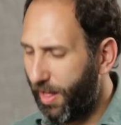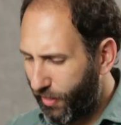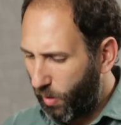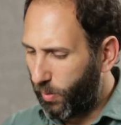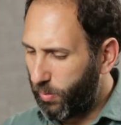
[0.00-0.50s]

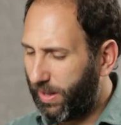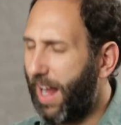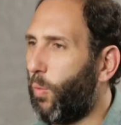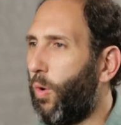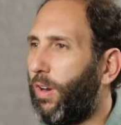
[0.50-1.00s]
There we would
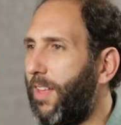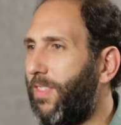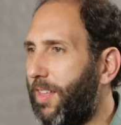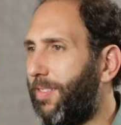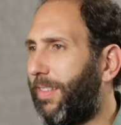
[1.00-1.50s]
kind of work
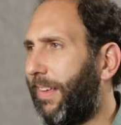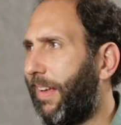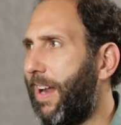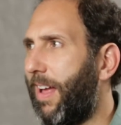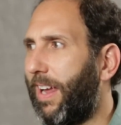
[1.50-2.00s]
in these
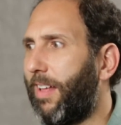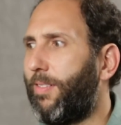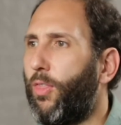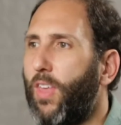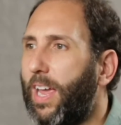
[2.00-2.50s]

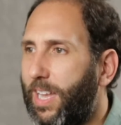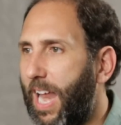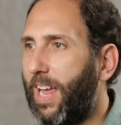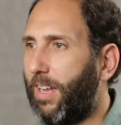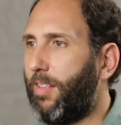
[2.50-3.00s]
think
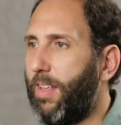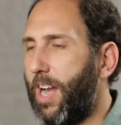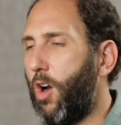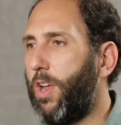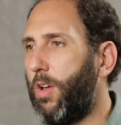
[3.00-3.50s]
tank
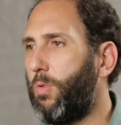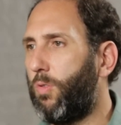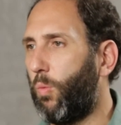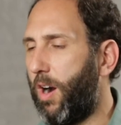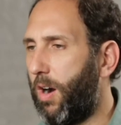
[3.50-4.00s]

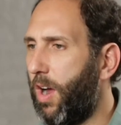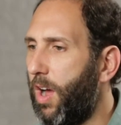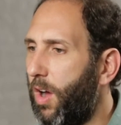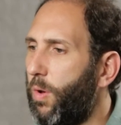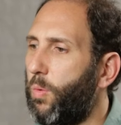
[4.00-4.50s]
scenarios where
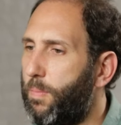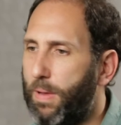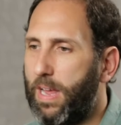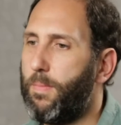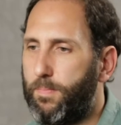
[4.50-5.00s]
we would
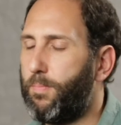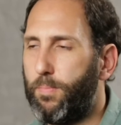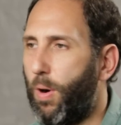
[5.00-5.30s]
be